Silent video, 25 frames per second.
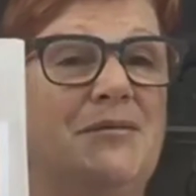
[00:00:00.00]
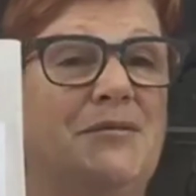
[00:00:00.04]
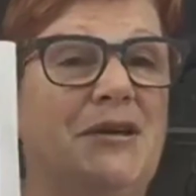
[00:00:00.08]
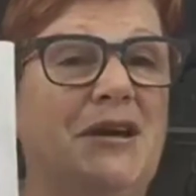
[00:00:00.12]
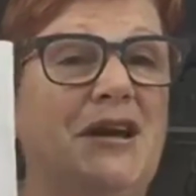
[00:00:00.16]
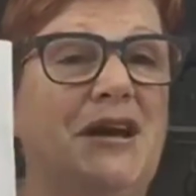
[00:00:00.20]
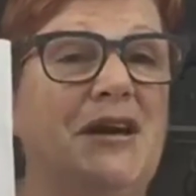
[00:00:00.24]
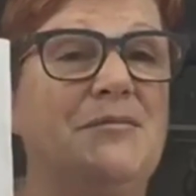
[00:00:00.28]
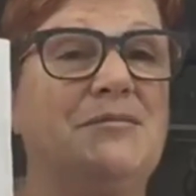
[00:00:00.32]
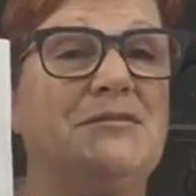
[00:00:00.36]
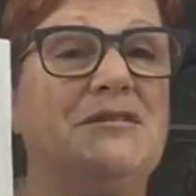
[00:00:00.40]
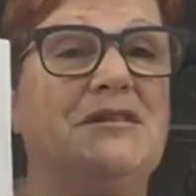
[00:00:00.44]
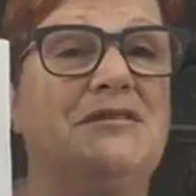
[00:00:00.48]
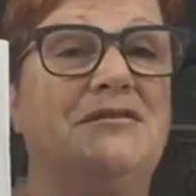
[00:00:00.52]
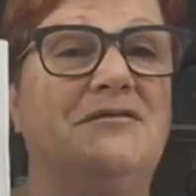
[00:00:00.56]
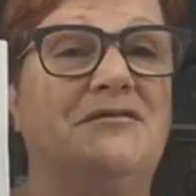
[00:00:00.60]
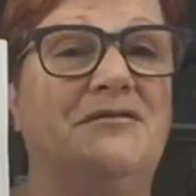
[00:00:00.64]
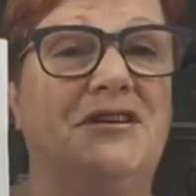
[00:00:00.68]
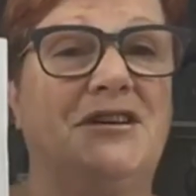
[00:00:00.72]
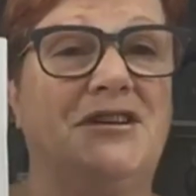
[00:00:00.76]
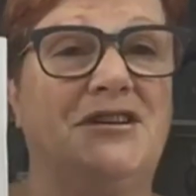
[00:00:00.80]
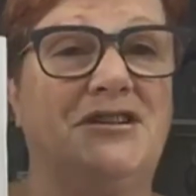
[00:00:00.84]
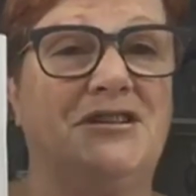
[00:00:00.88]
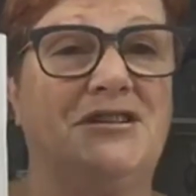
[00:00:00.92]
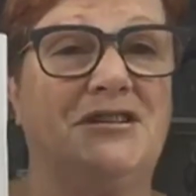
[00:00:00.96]
Stampin' Up's
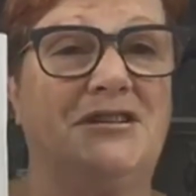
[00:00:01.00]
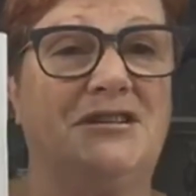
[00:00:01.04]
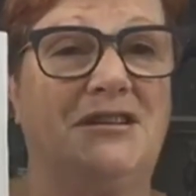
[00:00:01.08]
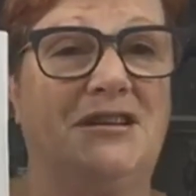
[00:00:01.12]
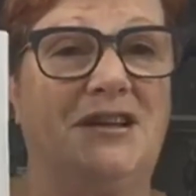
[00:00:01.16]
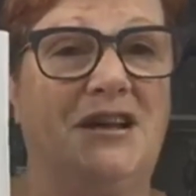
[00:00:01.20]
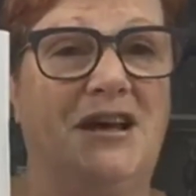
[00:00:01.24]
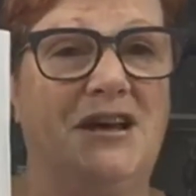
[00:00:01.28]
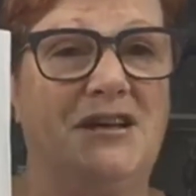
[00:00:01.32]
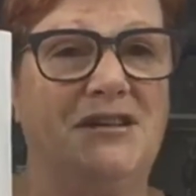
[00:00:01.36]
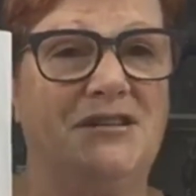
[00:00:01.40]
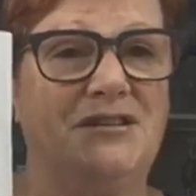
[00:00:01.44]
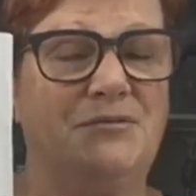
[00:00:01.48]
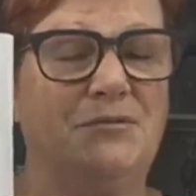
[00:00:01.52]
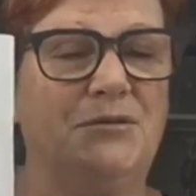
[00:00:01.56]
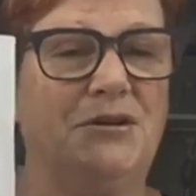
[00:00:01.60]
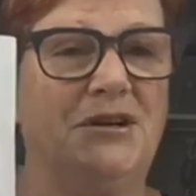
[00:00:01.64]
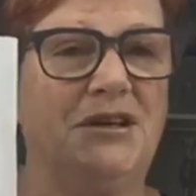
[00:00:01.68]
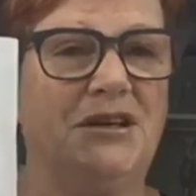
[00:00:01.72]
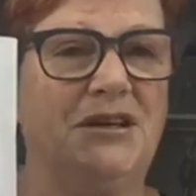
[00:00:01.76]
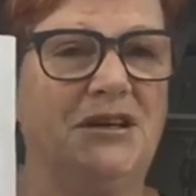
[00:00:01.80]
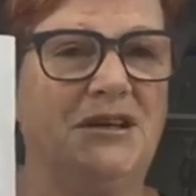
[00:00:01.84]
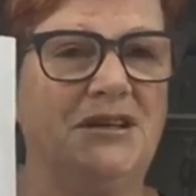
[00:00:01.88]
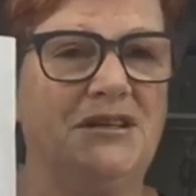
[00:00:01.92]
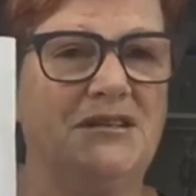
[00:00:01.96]
convention last
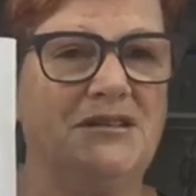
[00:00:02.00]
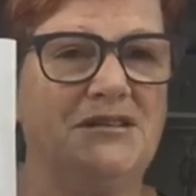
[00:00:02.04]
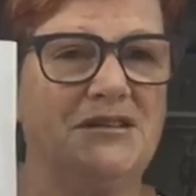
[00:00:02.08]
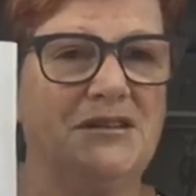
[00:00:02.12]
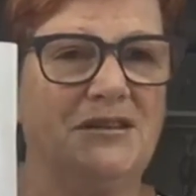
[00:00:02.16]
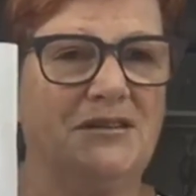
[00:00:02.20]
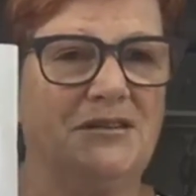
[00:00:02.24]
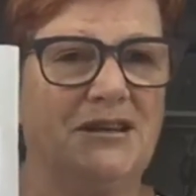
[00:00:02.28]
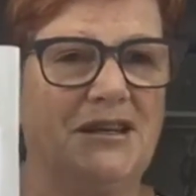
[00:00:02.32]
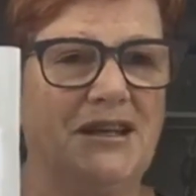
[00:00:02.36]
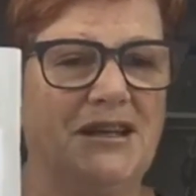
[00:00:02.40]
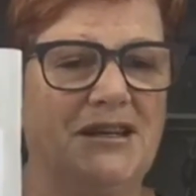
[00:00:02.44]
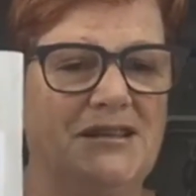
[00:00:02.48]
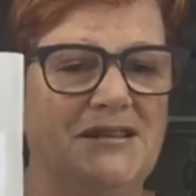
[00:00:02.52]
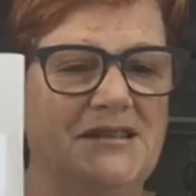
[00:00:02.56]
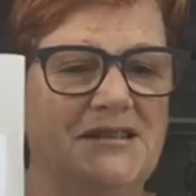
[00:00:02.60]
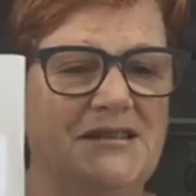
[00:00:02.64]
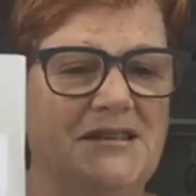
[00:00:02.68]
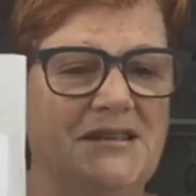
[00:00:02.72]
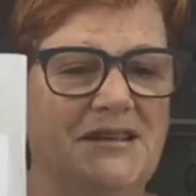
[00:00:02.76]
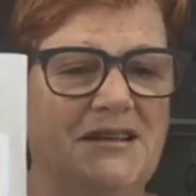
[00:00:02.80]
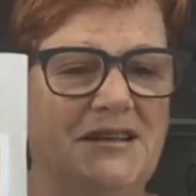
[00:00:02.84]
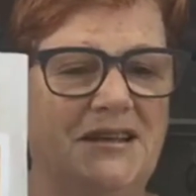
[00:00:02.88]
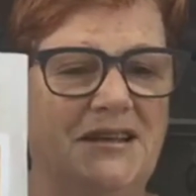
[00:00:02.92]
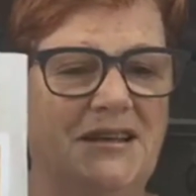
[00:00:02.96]
week in Salt Lake
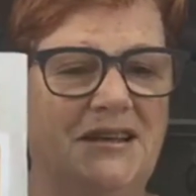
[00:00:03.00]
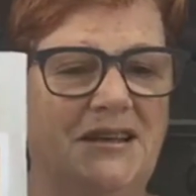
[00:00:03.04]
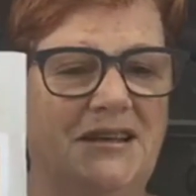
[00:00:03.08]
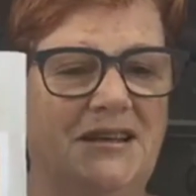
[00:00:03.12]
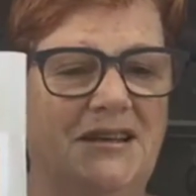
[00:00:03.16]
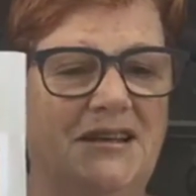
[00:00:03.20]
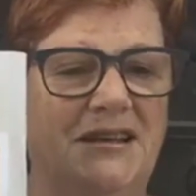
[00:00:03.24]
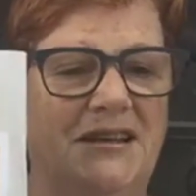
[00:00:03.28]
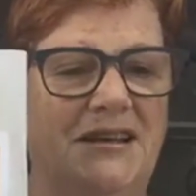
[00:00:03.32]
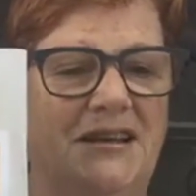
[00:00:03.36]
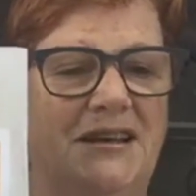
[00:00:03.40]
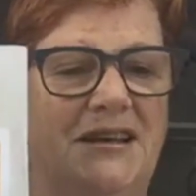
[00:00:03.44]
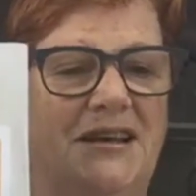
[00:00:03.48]
City,